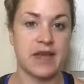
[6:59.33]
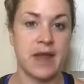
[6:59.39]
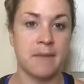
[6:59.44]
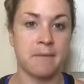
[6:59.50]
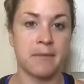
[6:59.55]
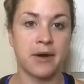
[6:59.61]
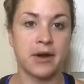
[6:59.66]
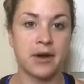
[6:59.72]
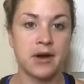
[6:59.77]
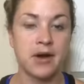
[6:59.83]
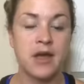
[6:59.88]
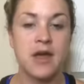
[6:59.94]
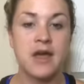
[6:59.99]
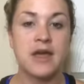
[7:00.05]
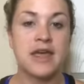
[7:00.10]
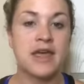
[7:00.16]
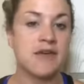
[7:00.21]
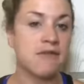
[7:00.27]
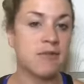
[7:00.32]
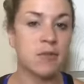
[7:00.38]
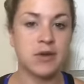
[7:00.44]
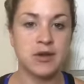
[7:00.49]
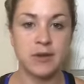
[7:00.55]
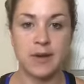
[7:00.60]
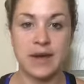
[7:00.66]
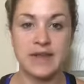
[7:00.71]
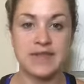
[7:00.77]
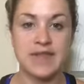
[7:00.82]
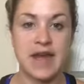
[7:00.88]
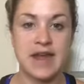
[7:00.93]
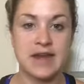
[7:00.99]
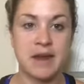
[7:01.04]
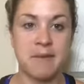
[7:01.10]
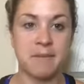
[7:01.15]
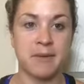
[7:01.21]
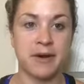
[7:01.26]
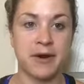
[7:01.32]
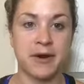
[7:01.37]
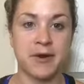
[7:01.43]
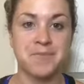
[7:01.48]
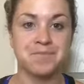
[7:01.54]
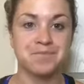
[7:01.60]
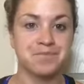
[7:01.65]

number, even when you hit that number